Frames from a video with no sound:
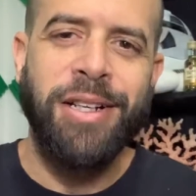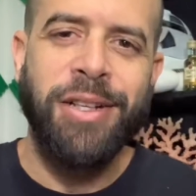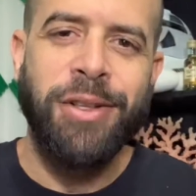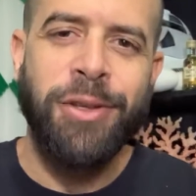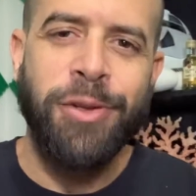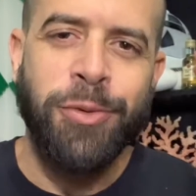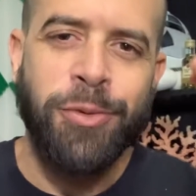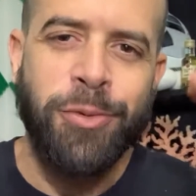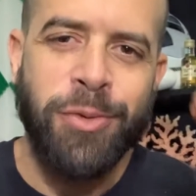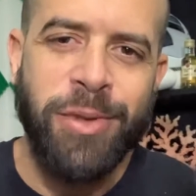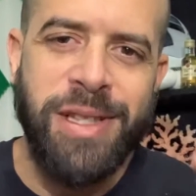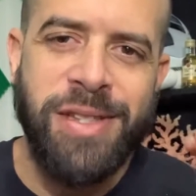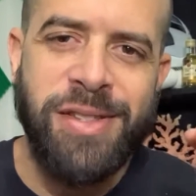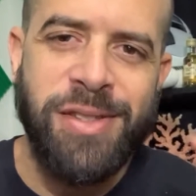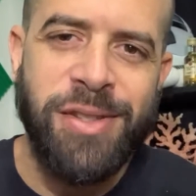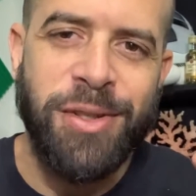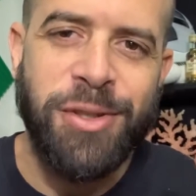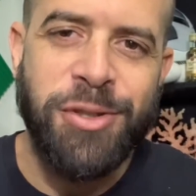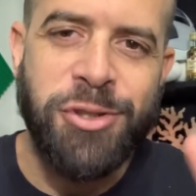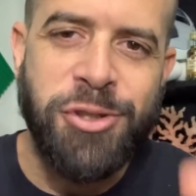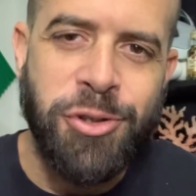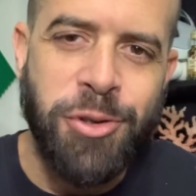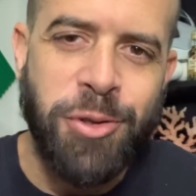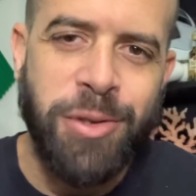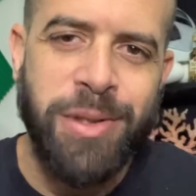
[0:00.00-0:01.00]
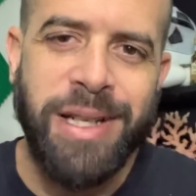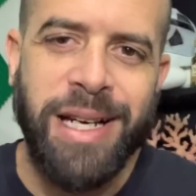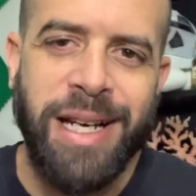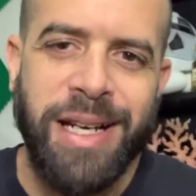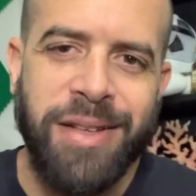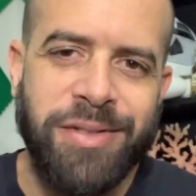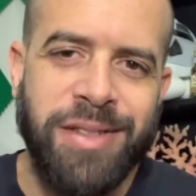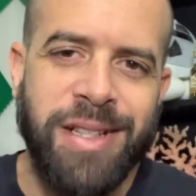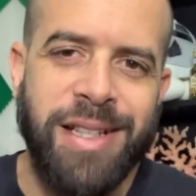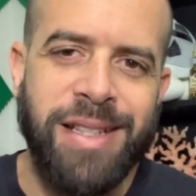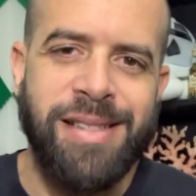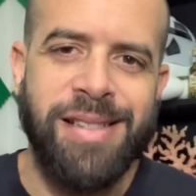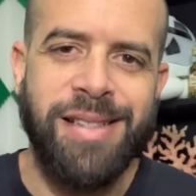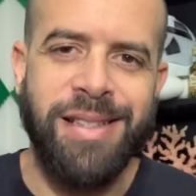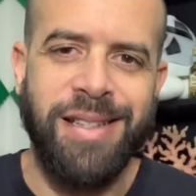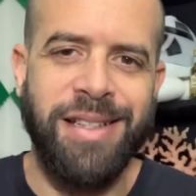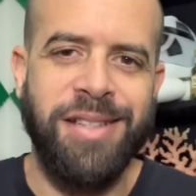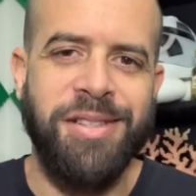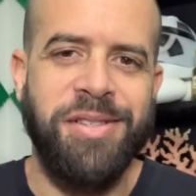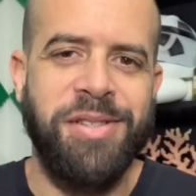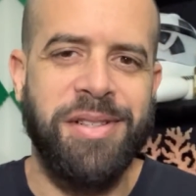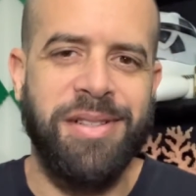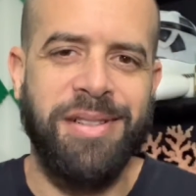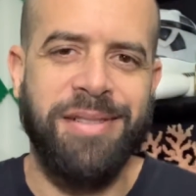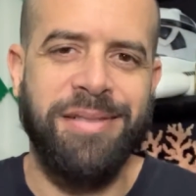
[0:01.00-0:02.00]
Research your dive
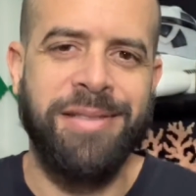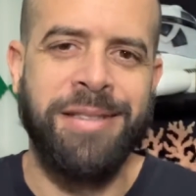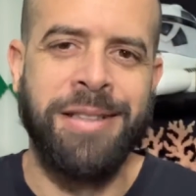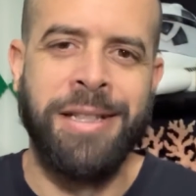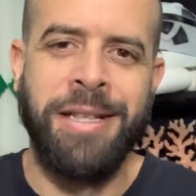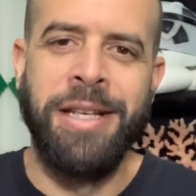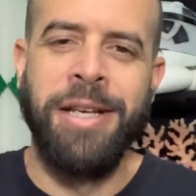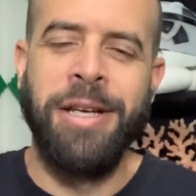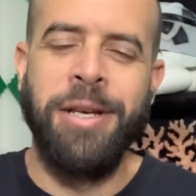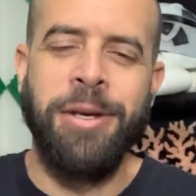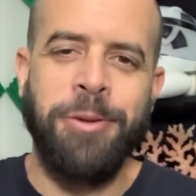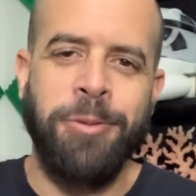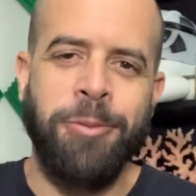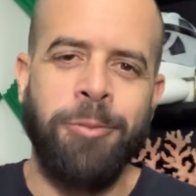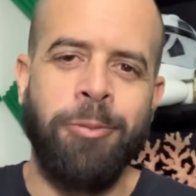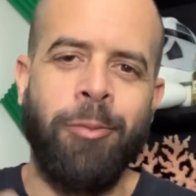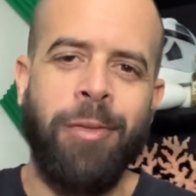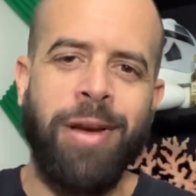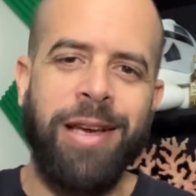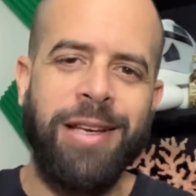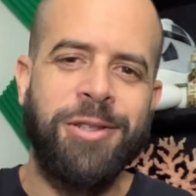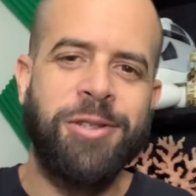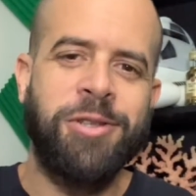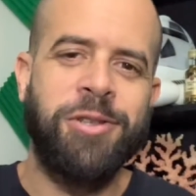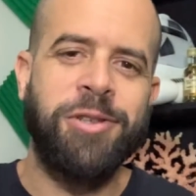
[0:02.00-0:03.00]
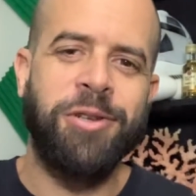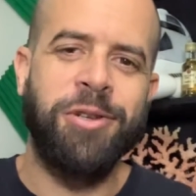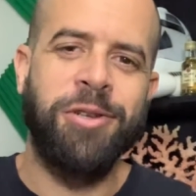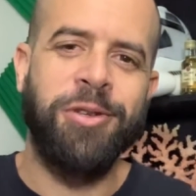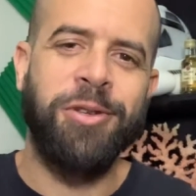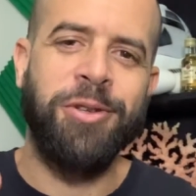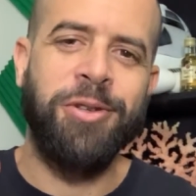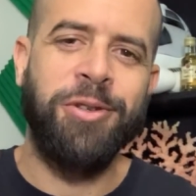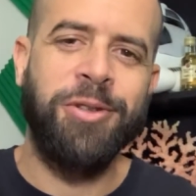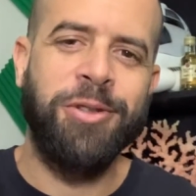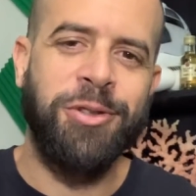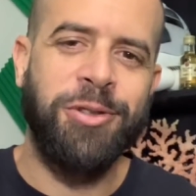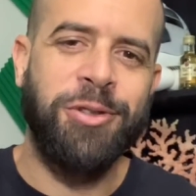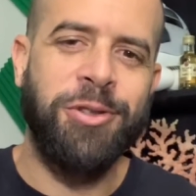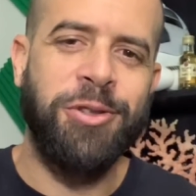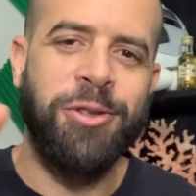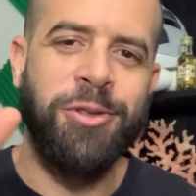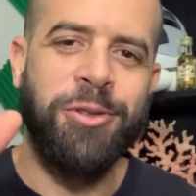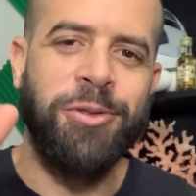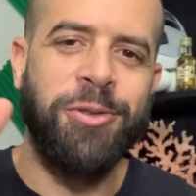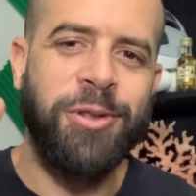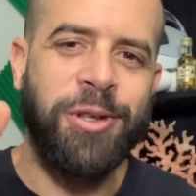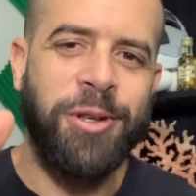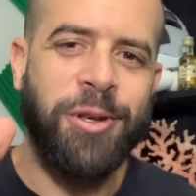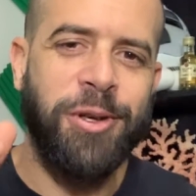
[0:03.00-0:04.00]
destination. Make sure you
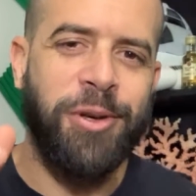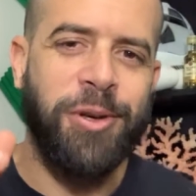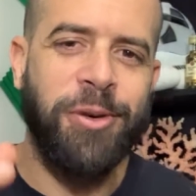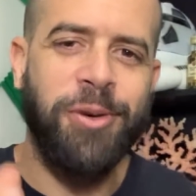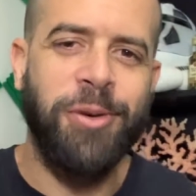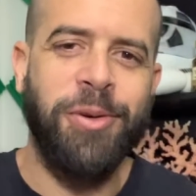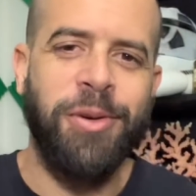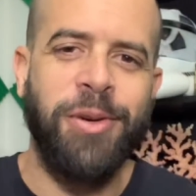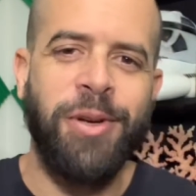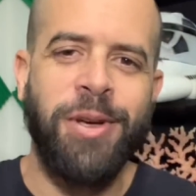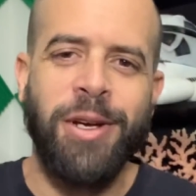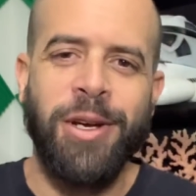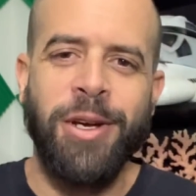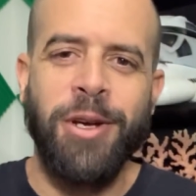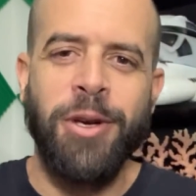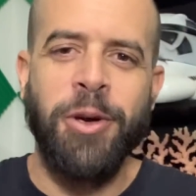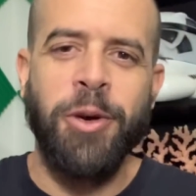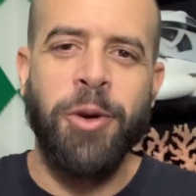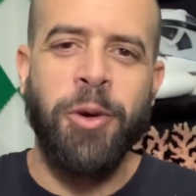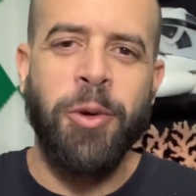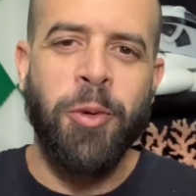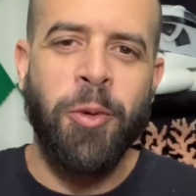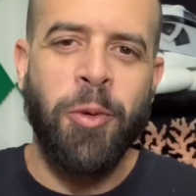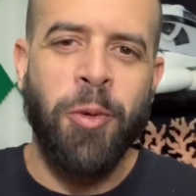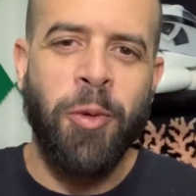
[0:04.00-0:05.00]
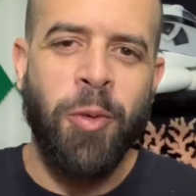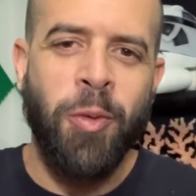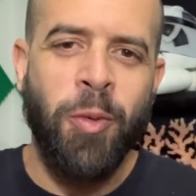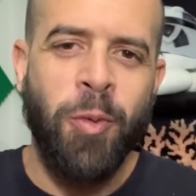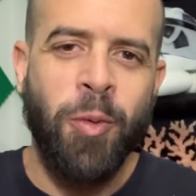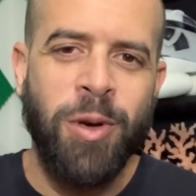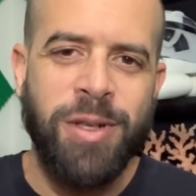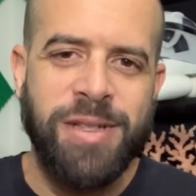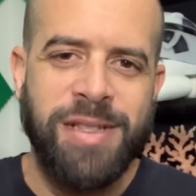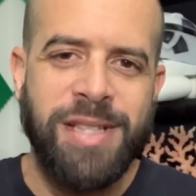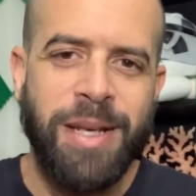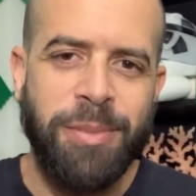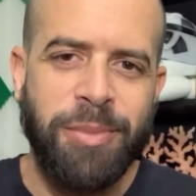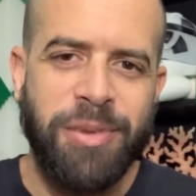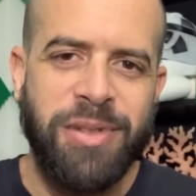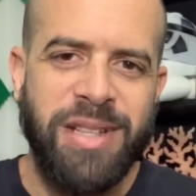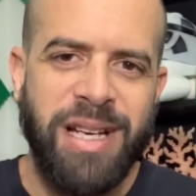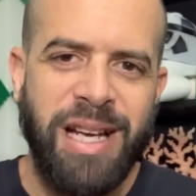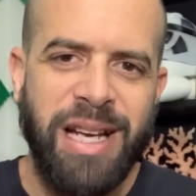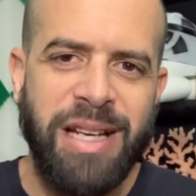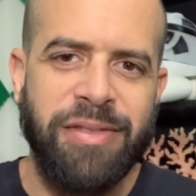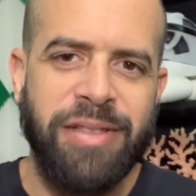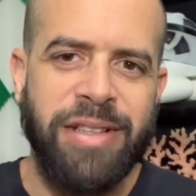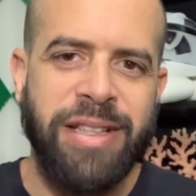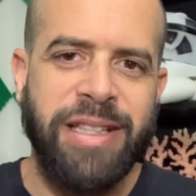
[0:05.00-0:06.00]
know what type of
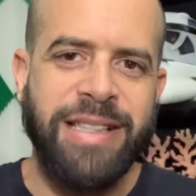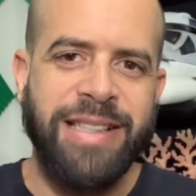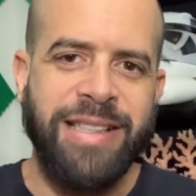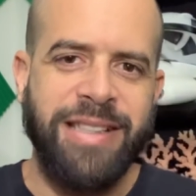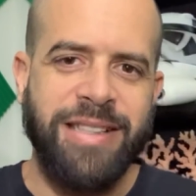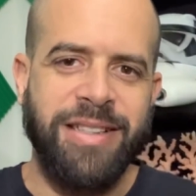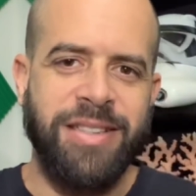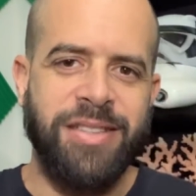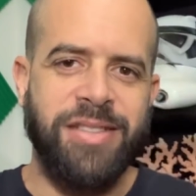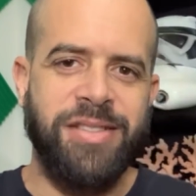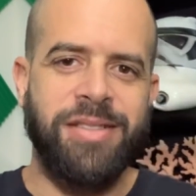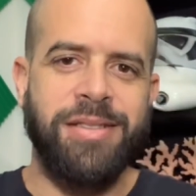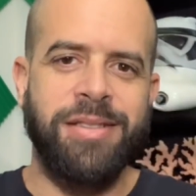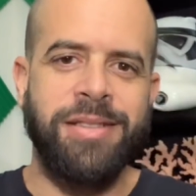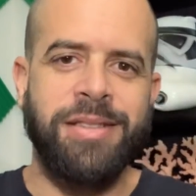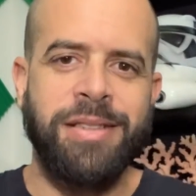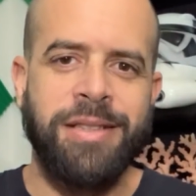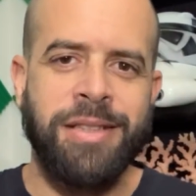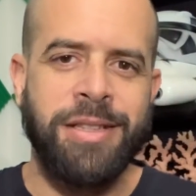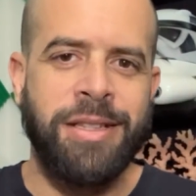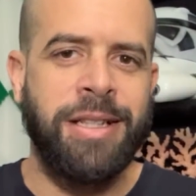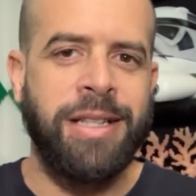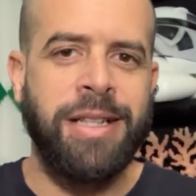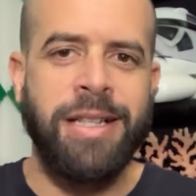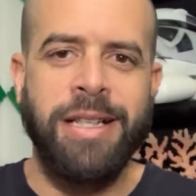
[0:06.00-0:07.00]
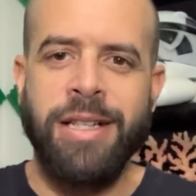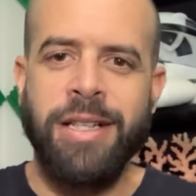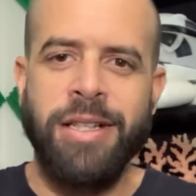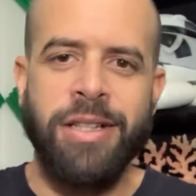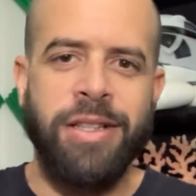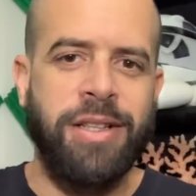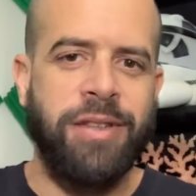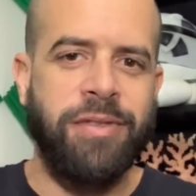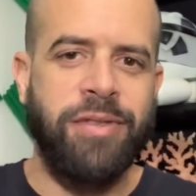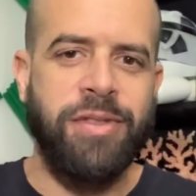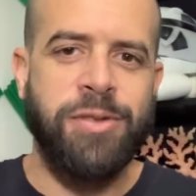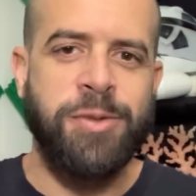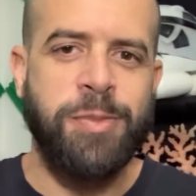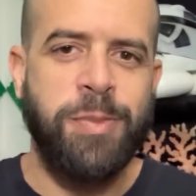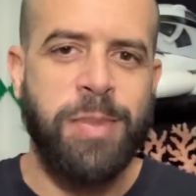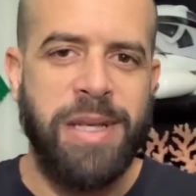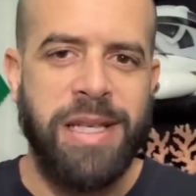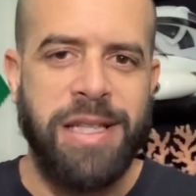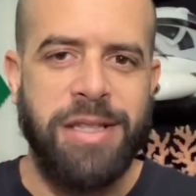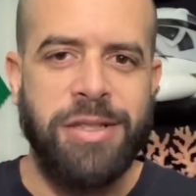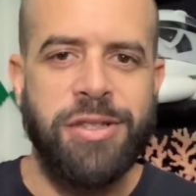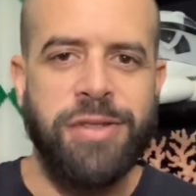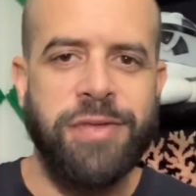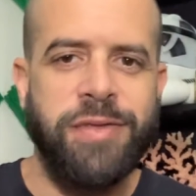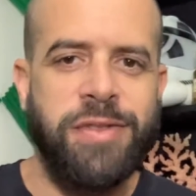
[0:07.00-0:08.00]
diving it is. If it's
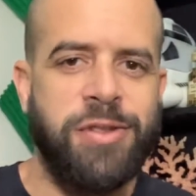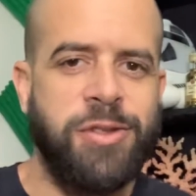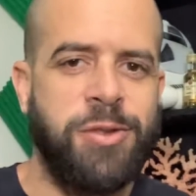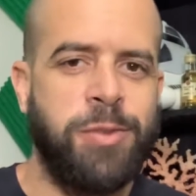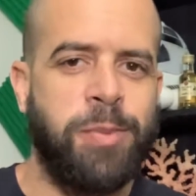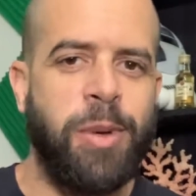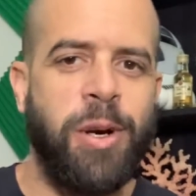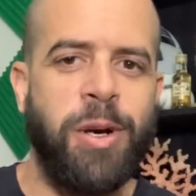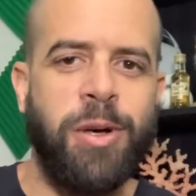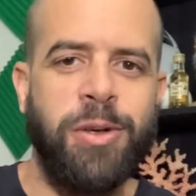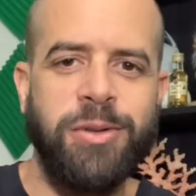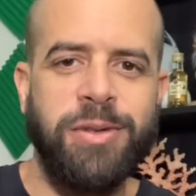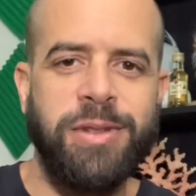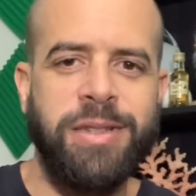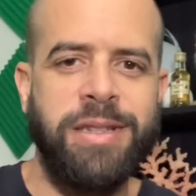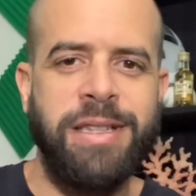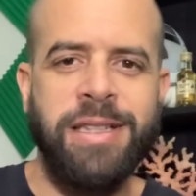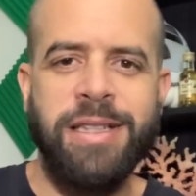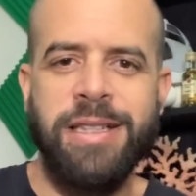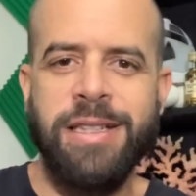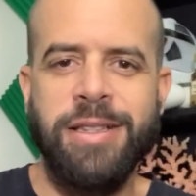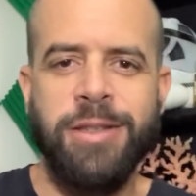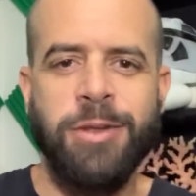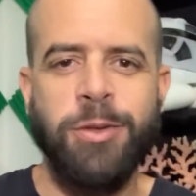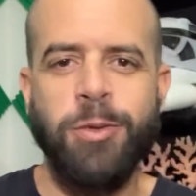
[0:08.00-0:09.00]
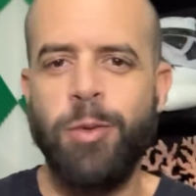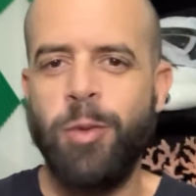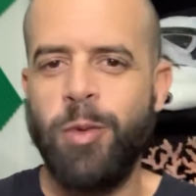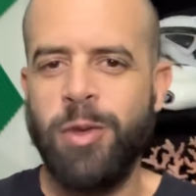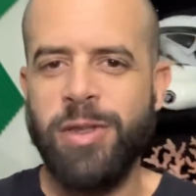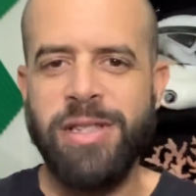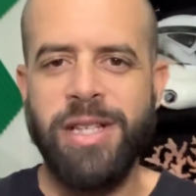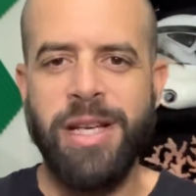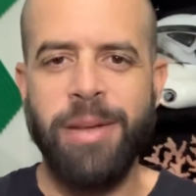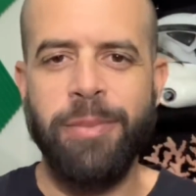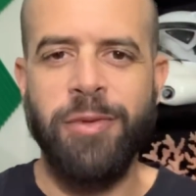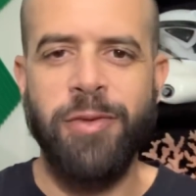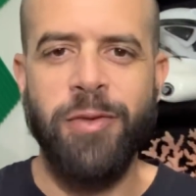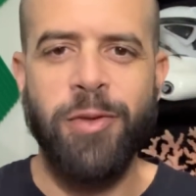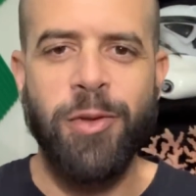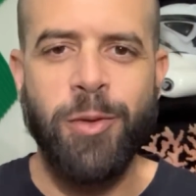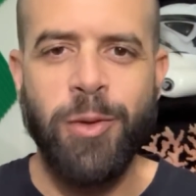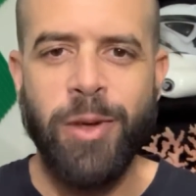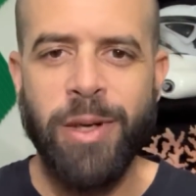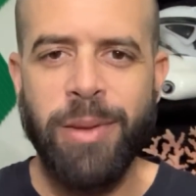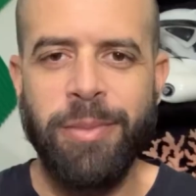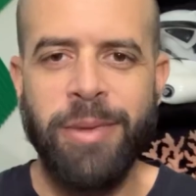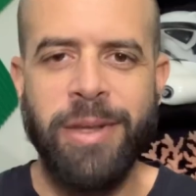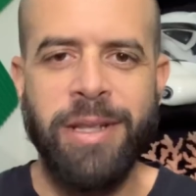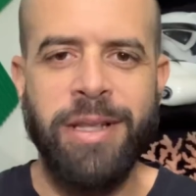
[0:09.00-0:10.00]
beach, if it's boat, what type of
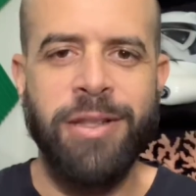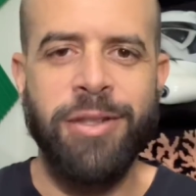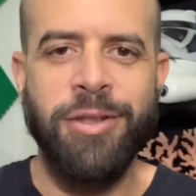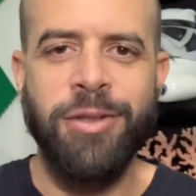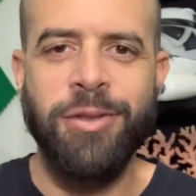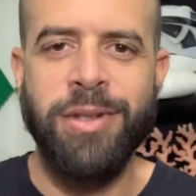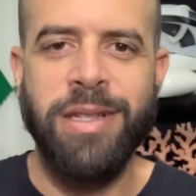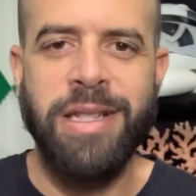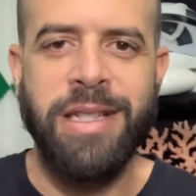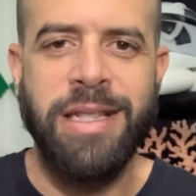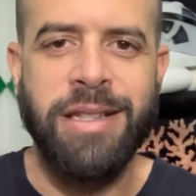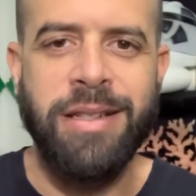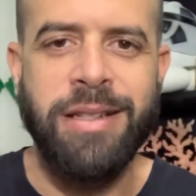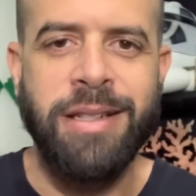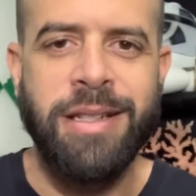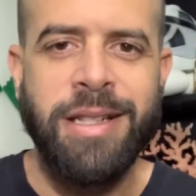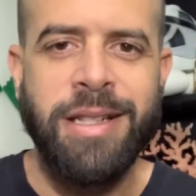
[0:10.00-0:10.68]
equipment you need.